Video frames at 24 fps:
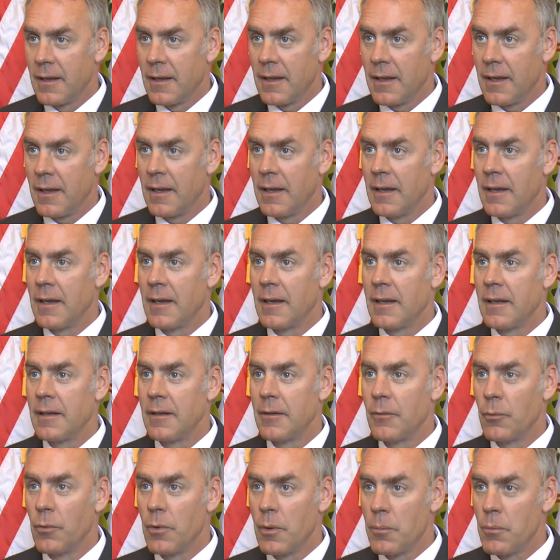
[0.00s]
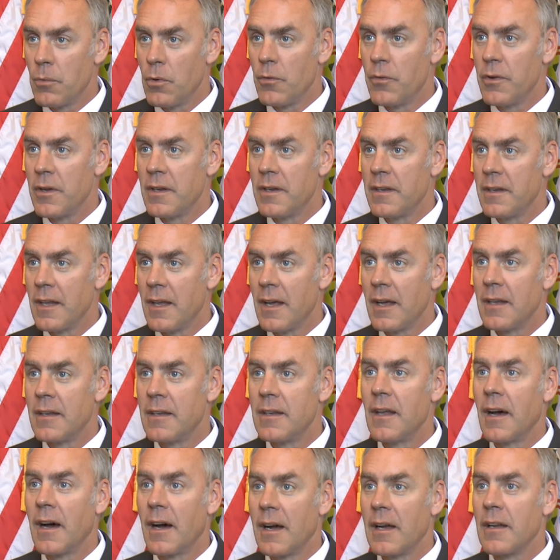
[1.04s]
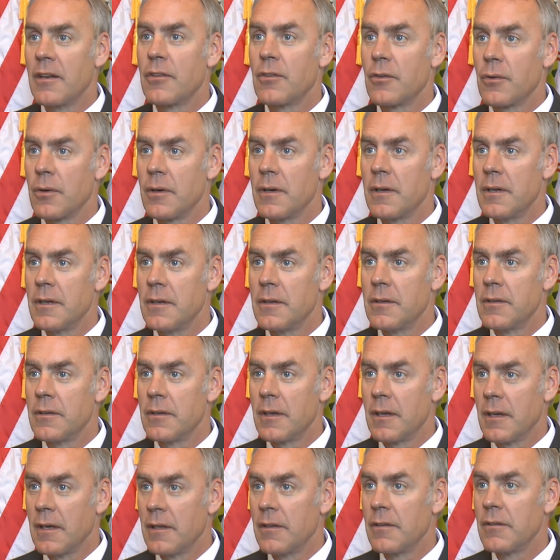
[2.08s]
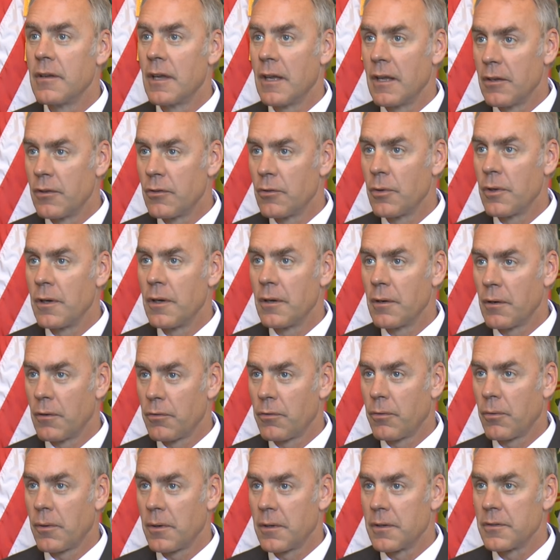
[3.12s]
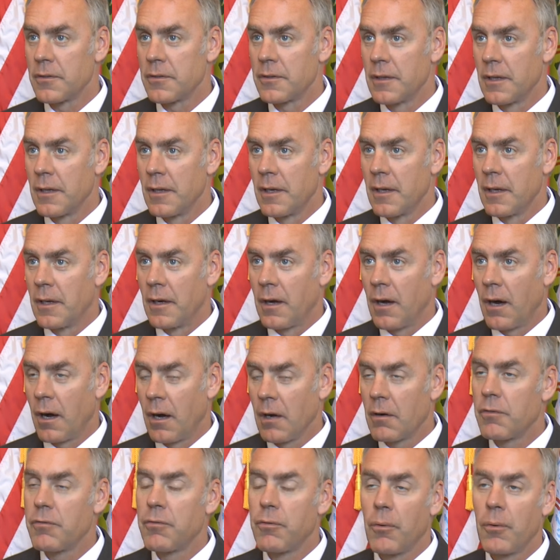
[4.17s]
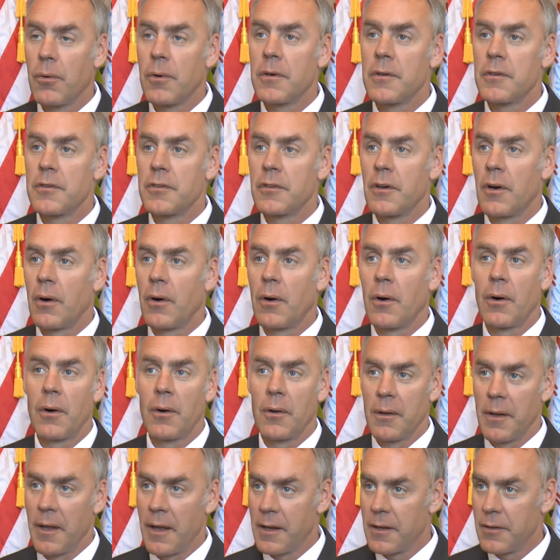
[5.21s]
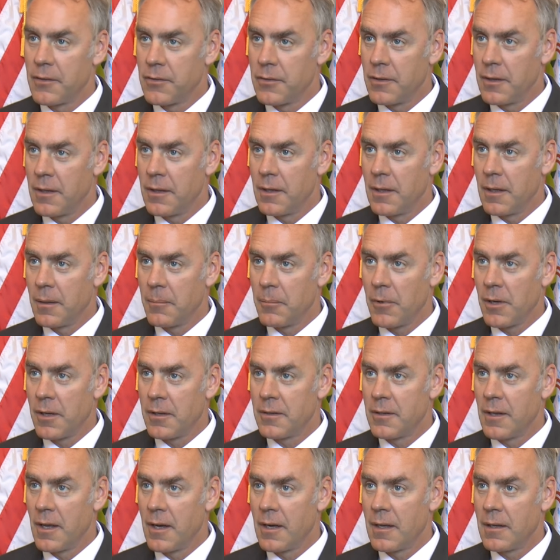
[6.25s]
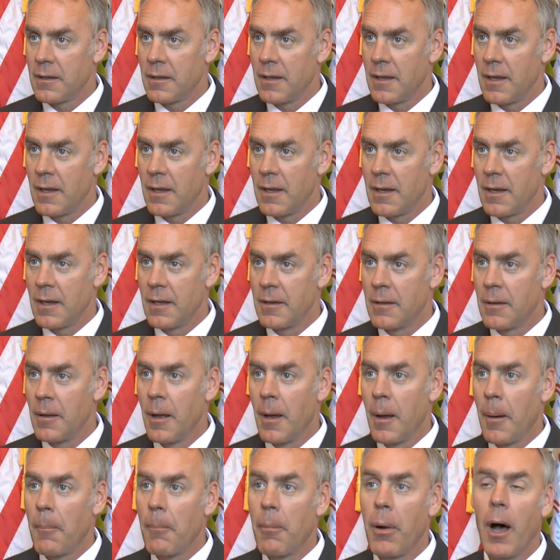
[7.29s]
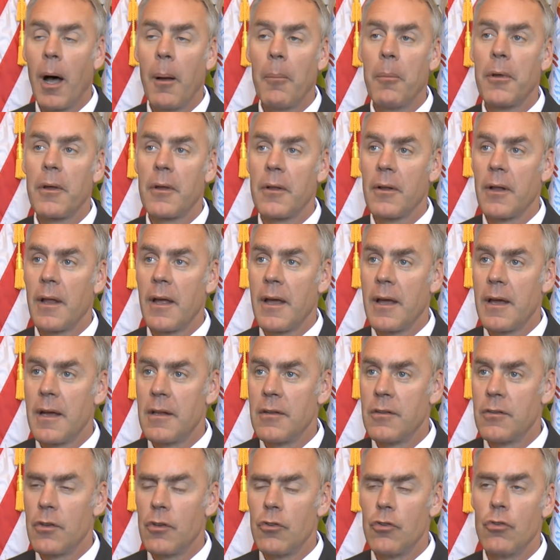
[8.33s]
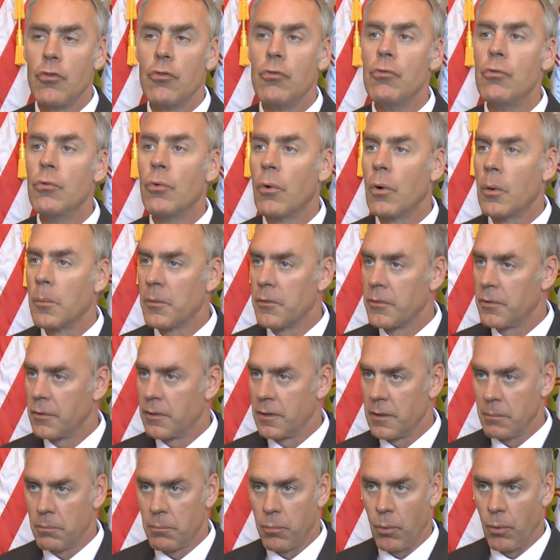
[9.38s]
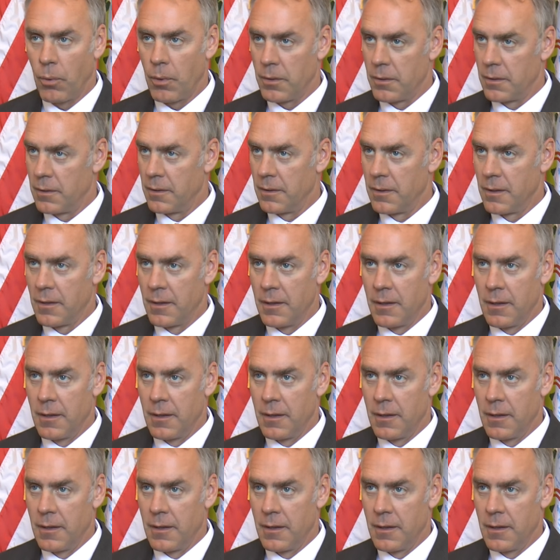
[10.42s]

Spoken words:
in removing dead, dying trees and treating our forests. Our forests are our legacy in Montana, and public lands is enormously important